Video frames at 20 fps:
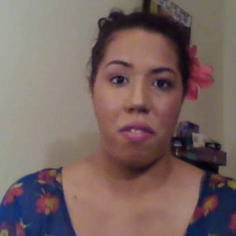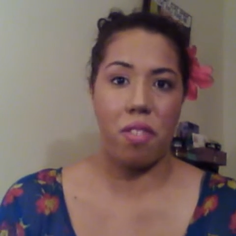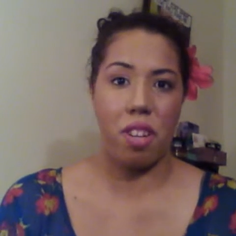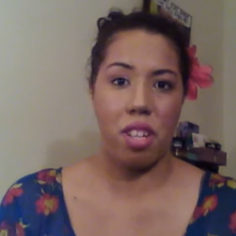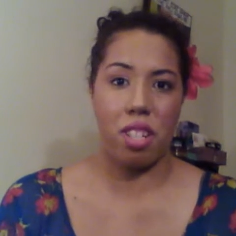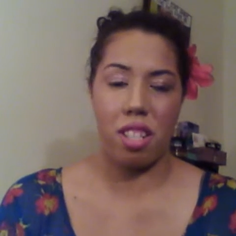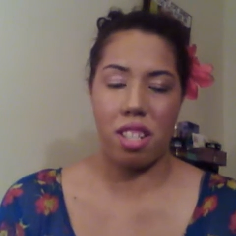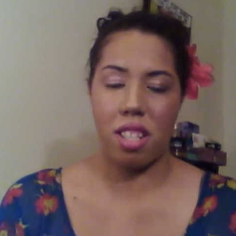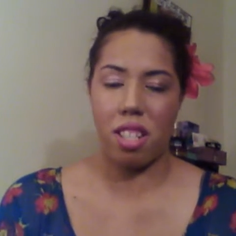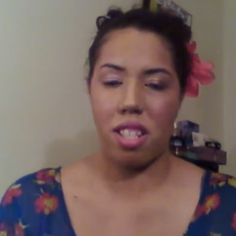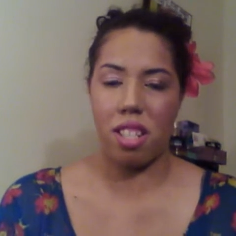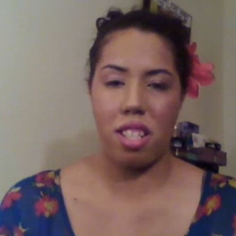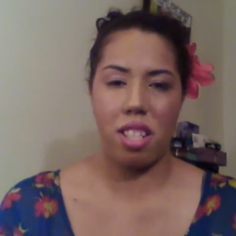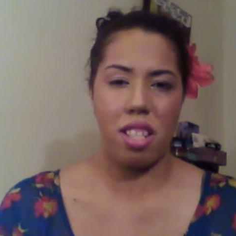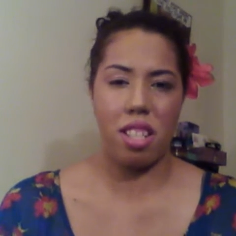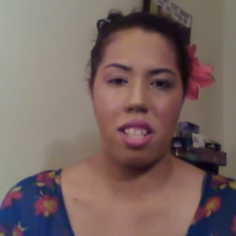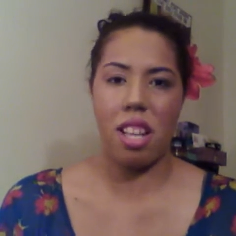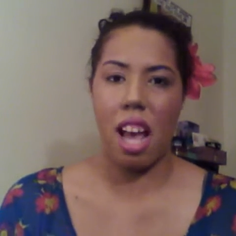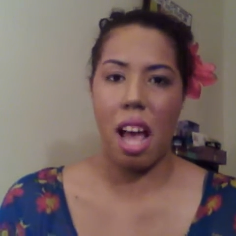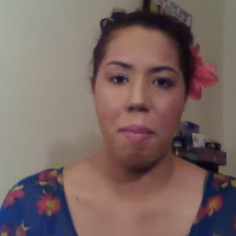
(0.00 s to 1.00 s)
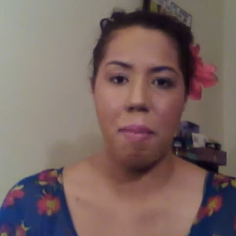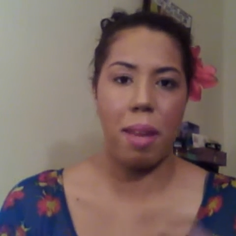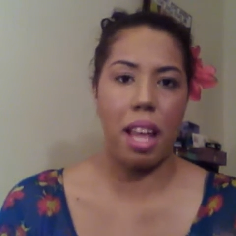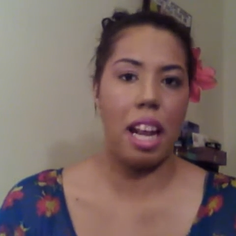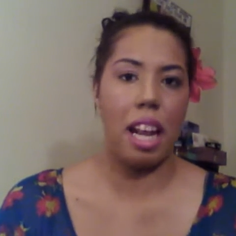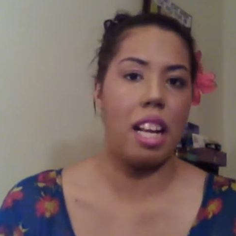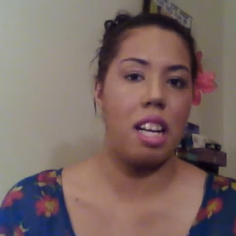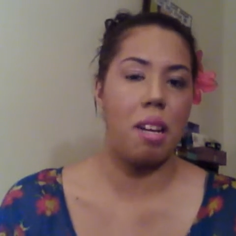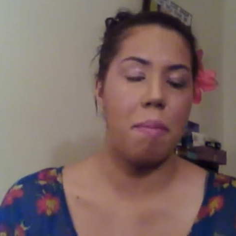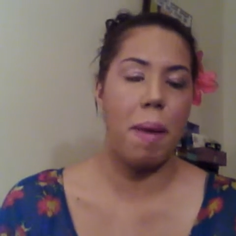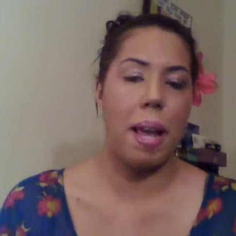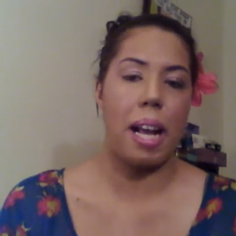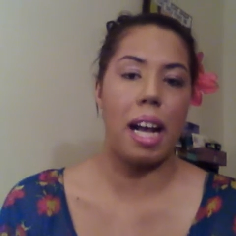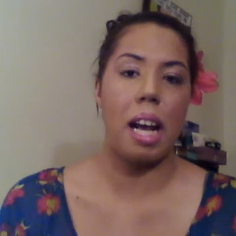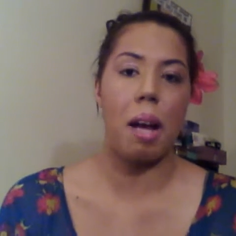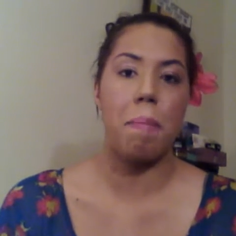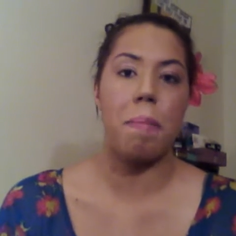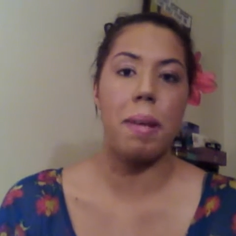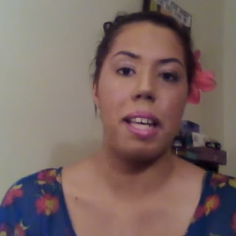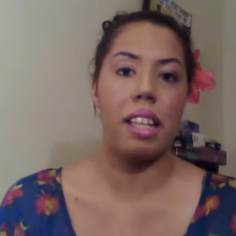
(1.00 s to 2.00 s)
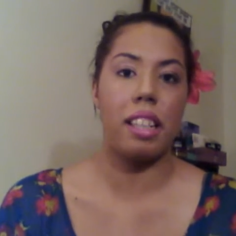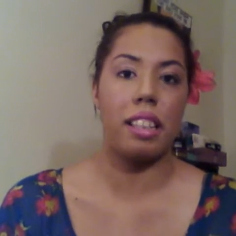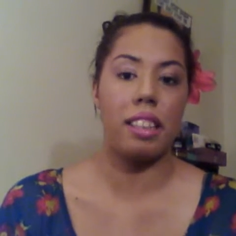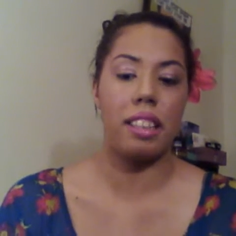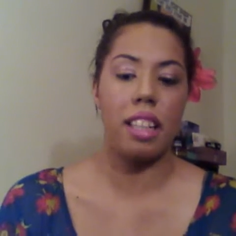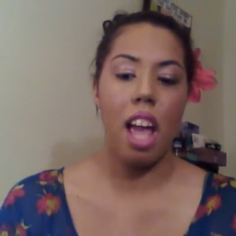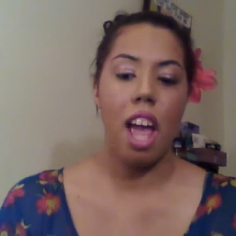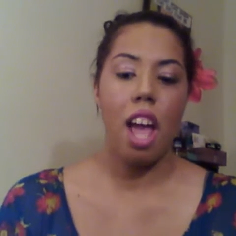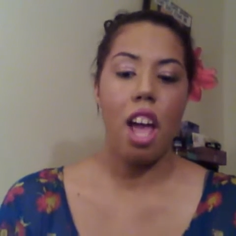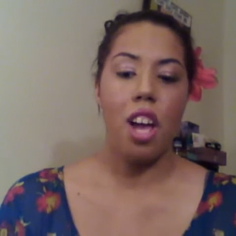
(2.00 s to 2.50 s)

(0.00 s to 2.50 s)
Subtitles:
first time getting into makeup, because